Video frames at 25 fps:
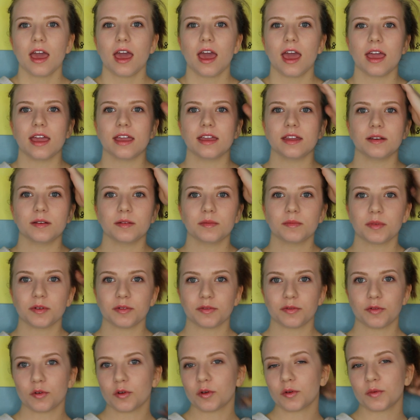And
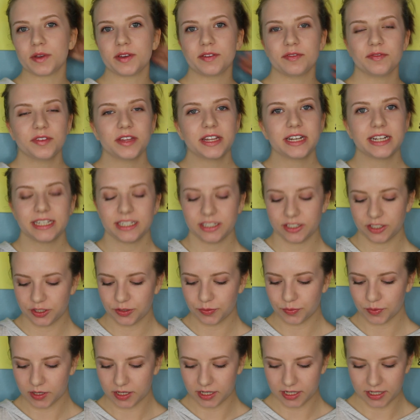before we finish,
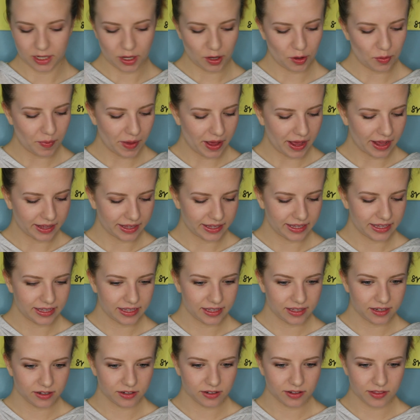we're gonna go back
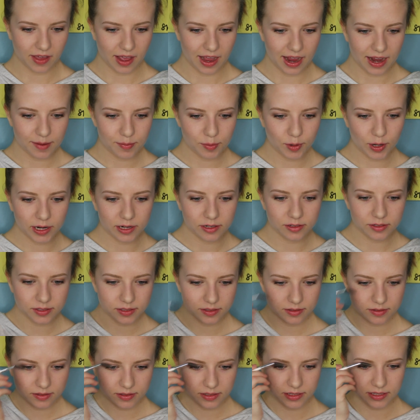into the eyebrows
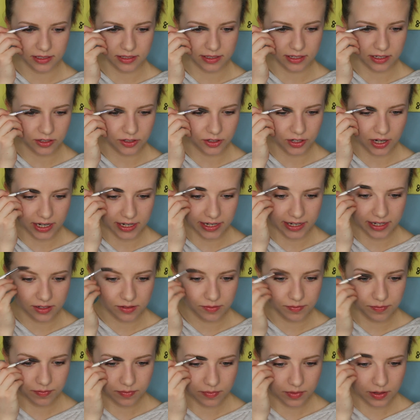since they're dry now,
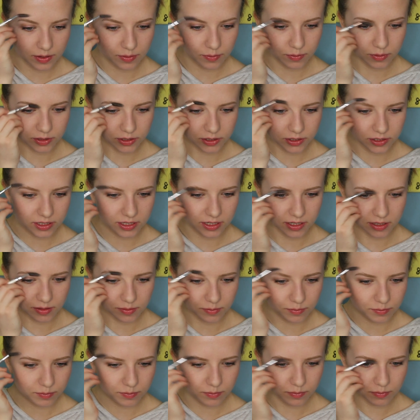and we're just gonna
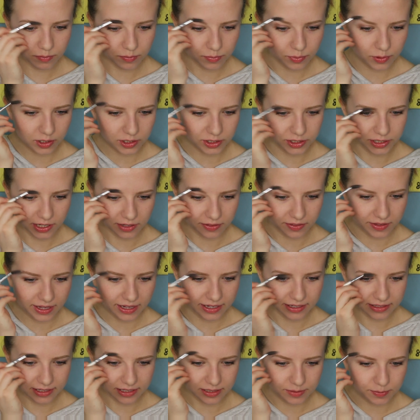brush out the
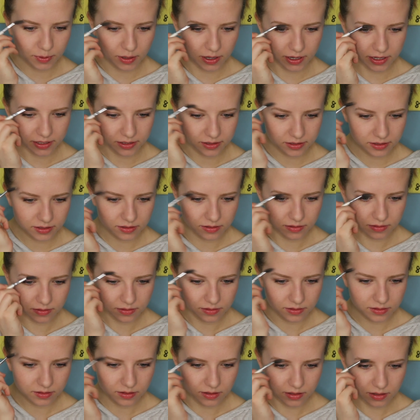excess product.
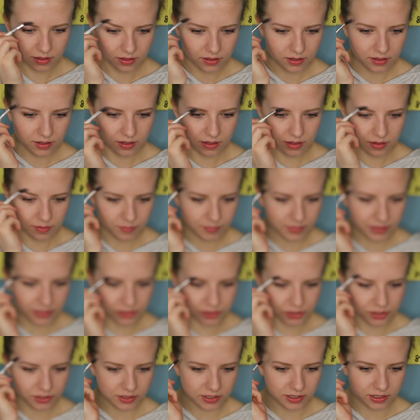Make
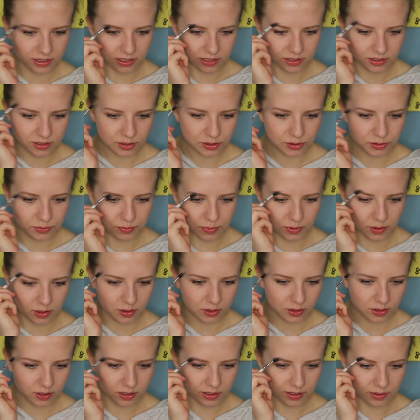sure they're not super
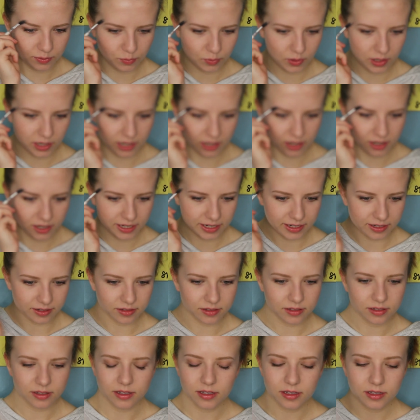hard and wiry,
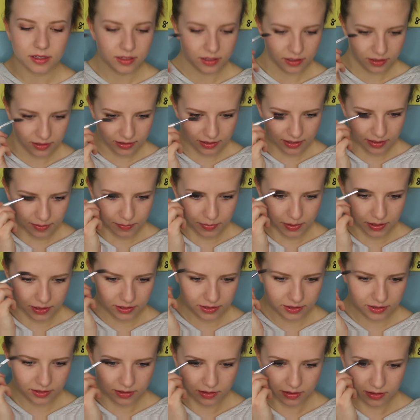because that
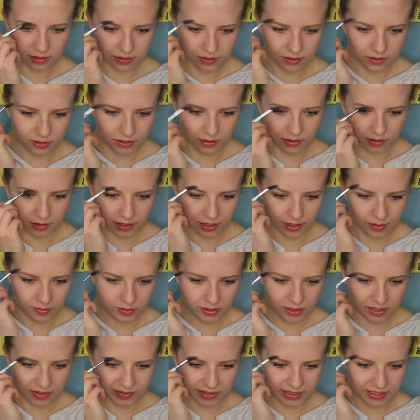bugs the
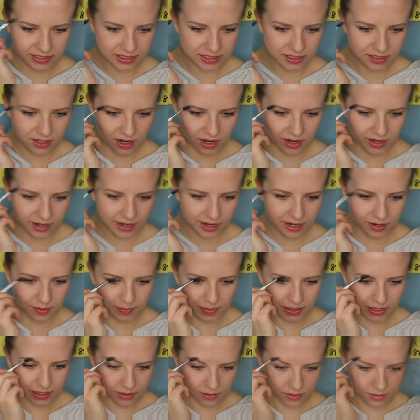ever-living snot out of
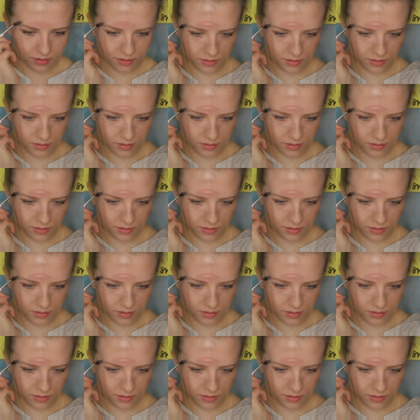me.